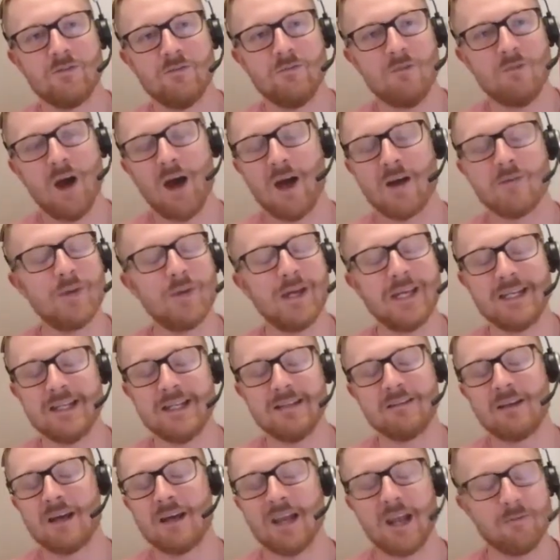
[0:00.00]
I had been
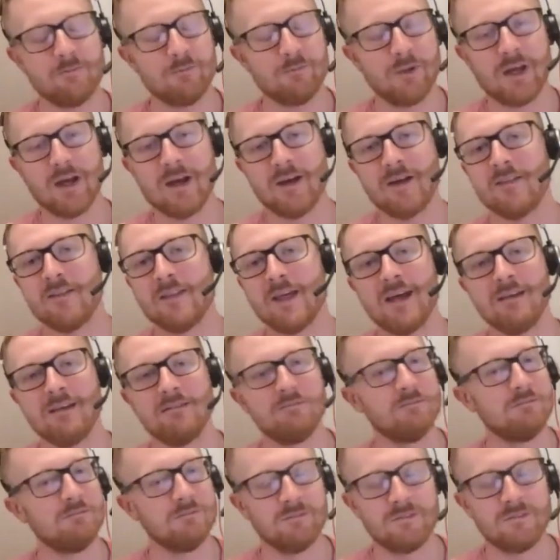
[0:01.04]
in Colombia,
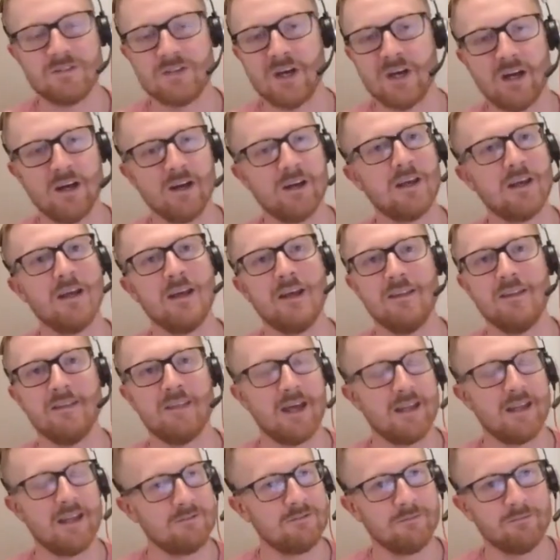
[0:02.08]
then Turkey,
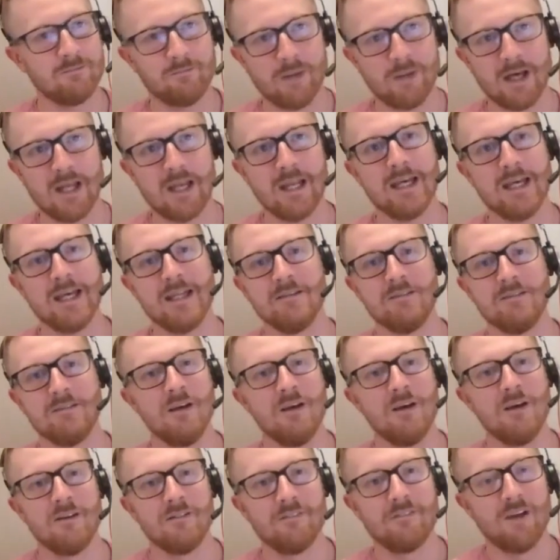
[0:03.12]
then Berlin,
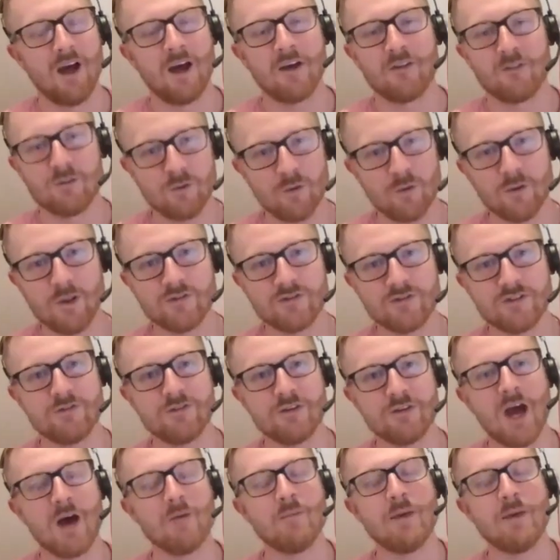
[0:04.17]
flying through all those
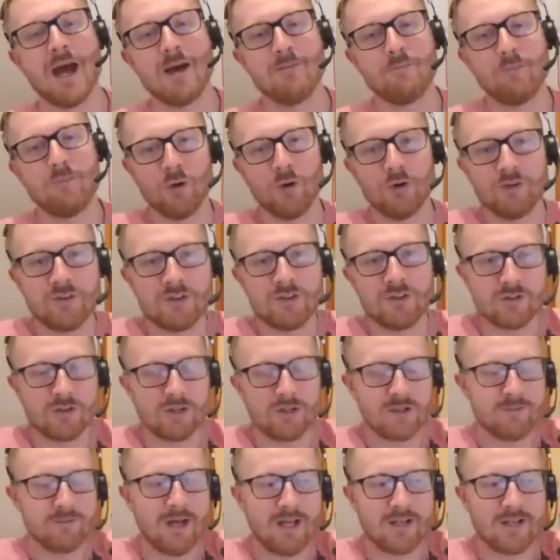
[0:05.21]
different hub airports, as you
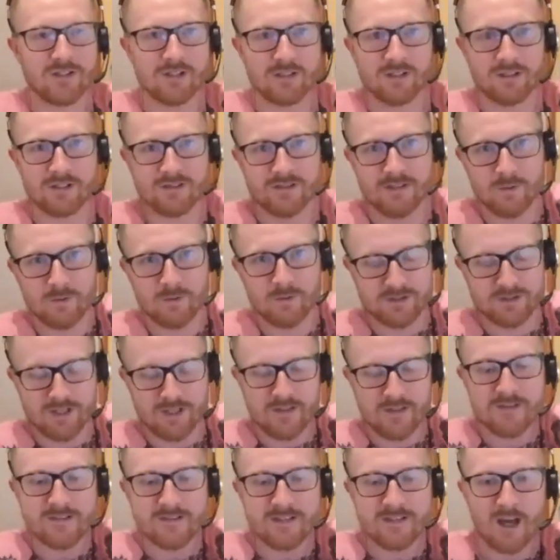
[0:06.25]
can imagine, because I was
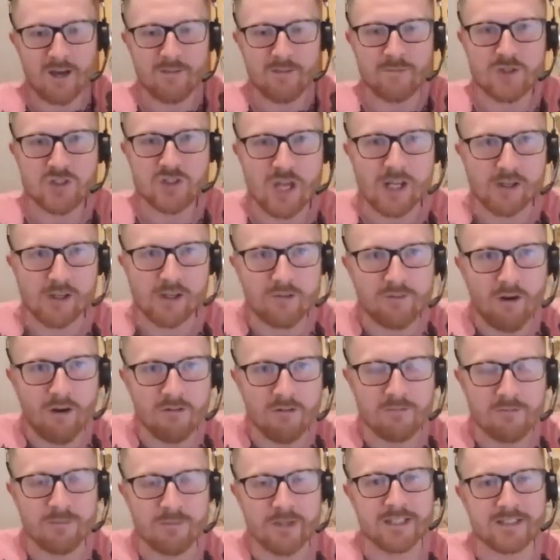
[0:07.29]
at the time the shadow
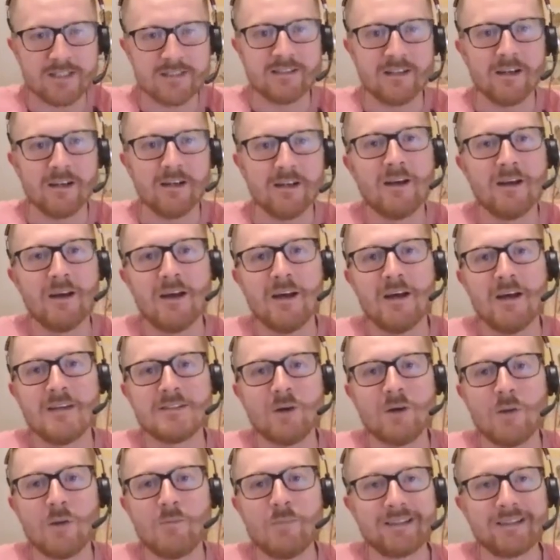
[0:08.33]
foreign minister.
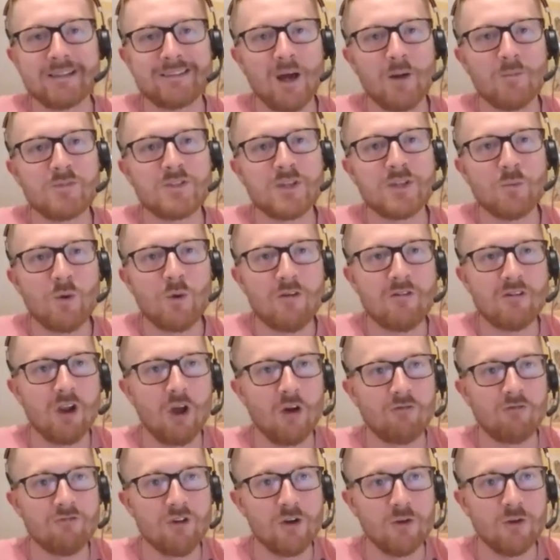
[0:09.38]
So I picked it up somewhere
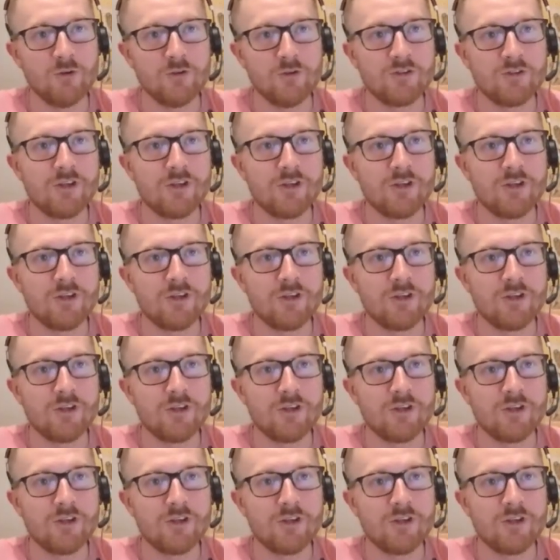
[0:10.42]
along route,